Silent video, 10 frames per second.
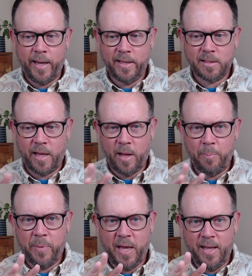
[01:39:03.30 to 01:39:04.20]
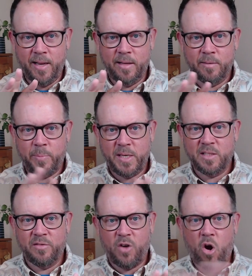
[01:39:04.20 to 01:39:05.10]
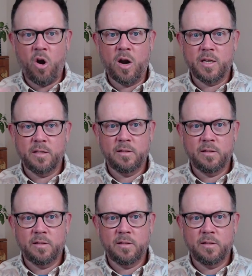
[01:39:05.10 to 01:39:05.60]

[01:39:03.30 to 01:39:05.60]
it's like a pin piece of art.